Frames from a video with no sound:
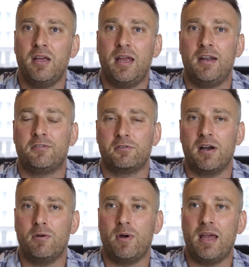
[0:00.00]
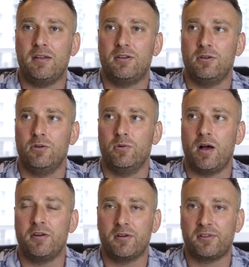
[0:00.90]
And it's a great way to
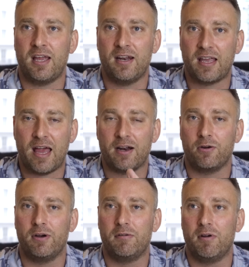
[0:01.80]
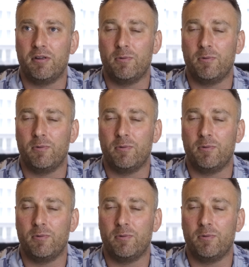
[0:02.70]
understand a category really